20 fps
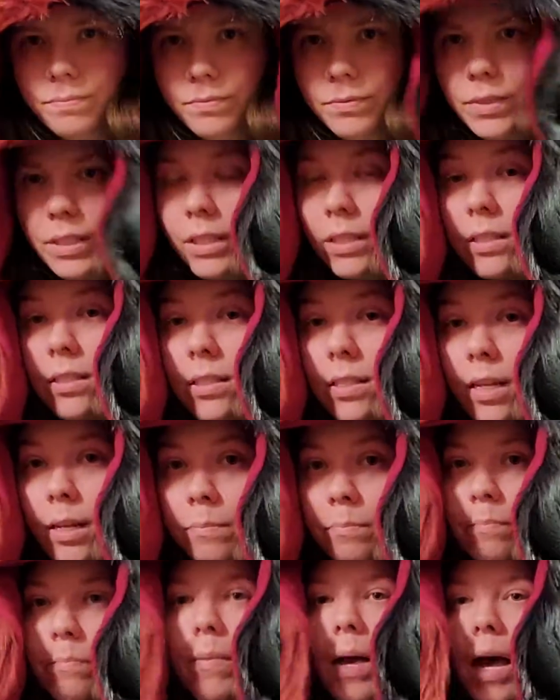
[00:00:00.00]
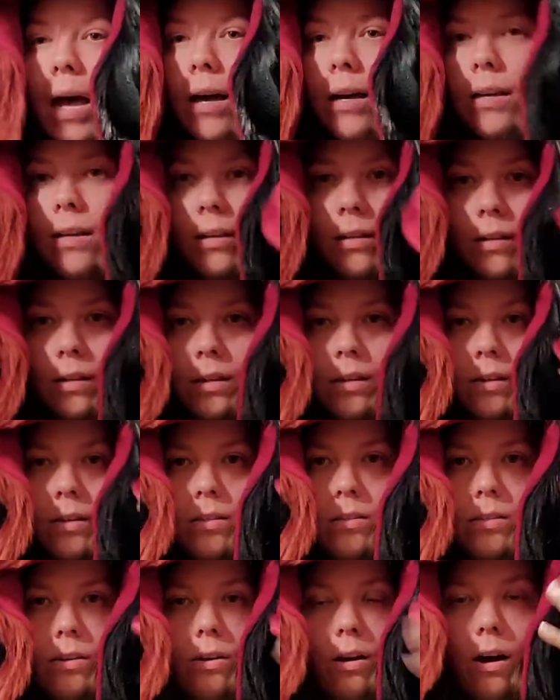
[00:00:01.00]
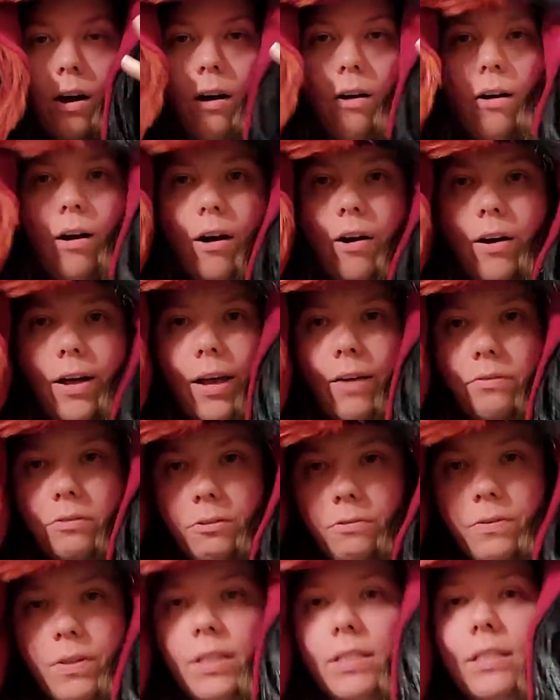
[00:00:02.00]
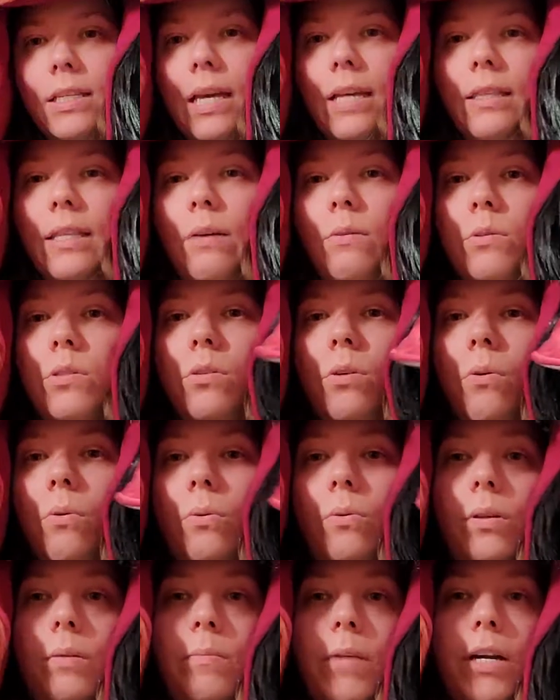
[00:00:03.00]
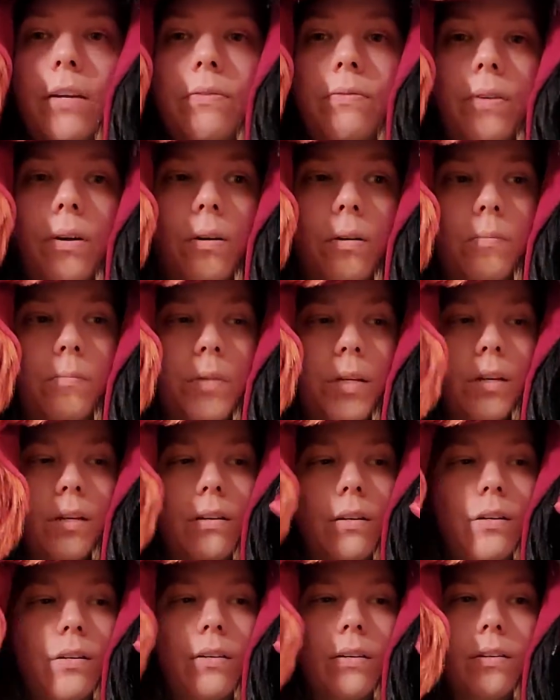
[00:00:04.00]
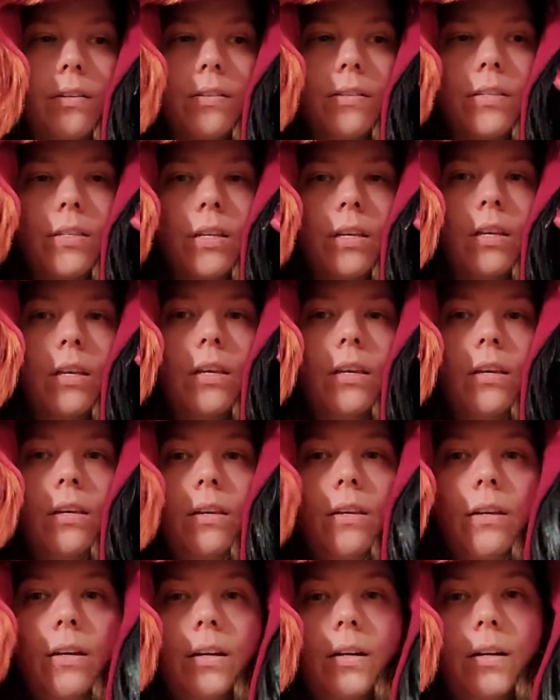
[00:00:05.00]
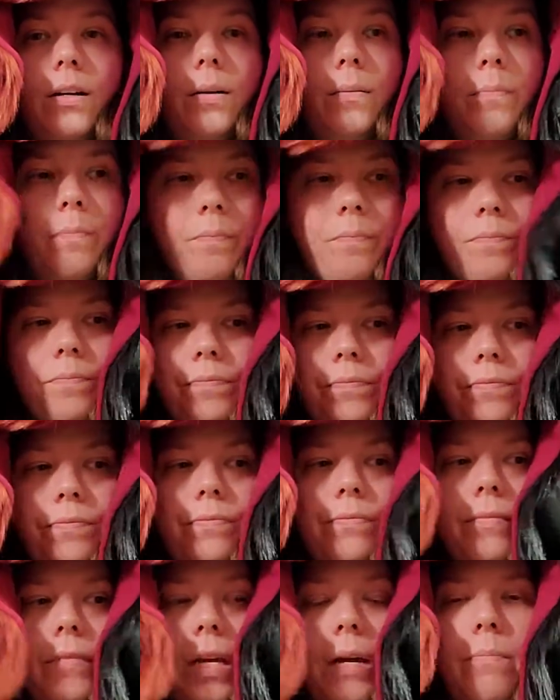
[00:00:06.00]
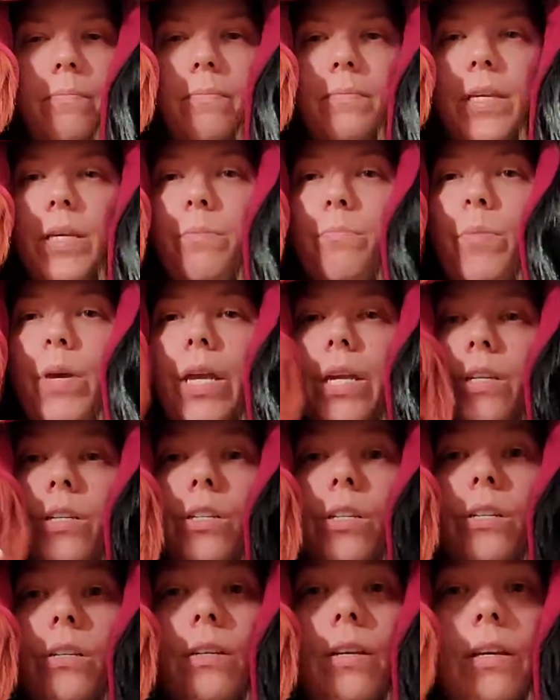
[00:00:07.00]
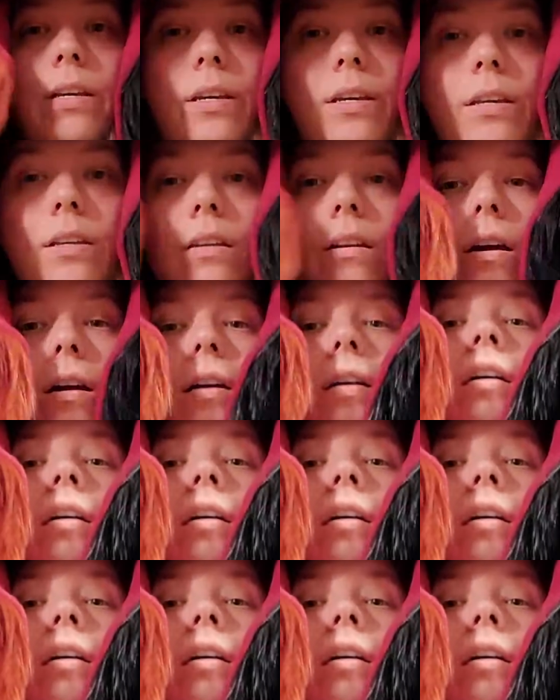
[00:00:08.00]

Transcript: need to stay back. So I'll I'll have to fix that. That was totally my fault because um, I'm impatient and